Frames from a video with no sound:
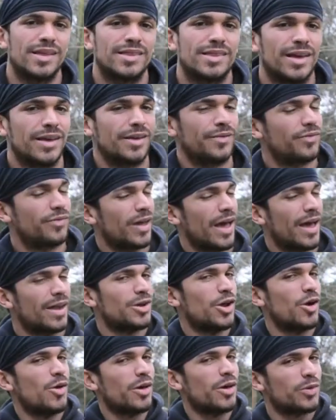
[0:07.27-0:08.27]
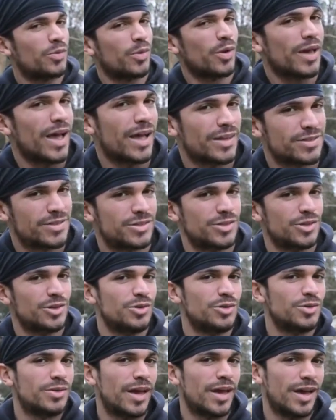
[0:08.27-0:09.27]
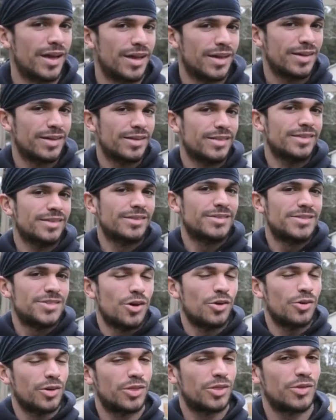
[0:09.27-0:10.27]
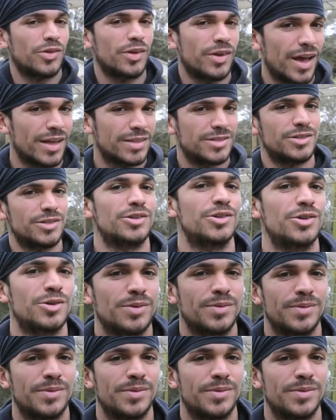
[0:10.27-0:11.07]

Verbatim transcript: That if you had no other workouts to do, that is the only three you have to do.